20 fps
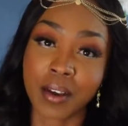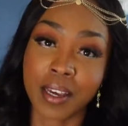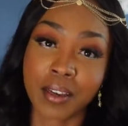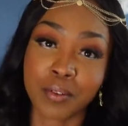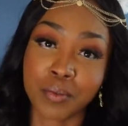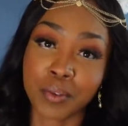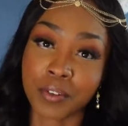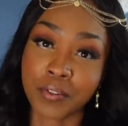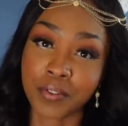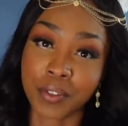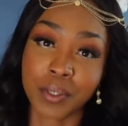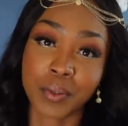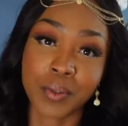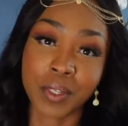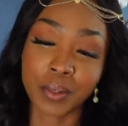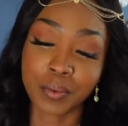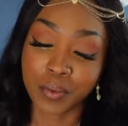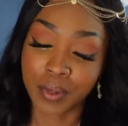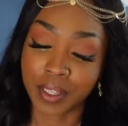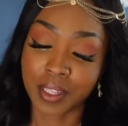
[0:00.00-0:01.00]
and review
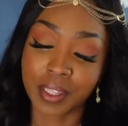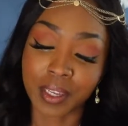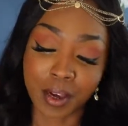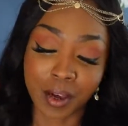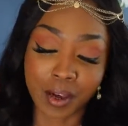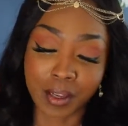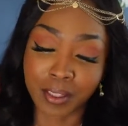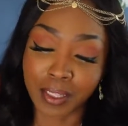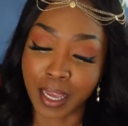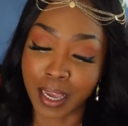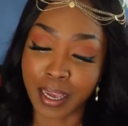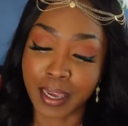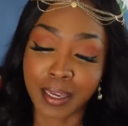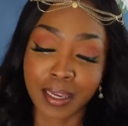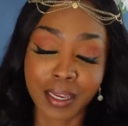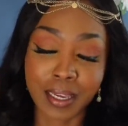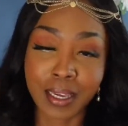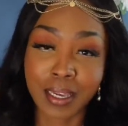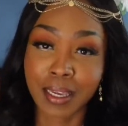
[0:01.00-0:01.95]
it with y'all. Like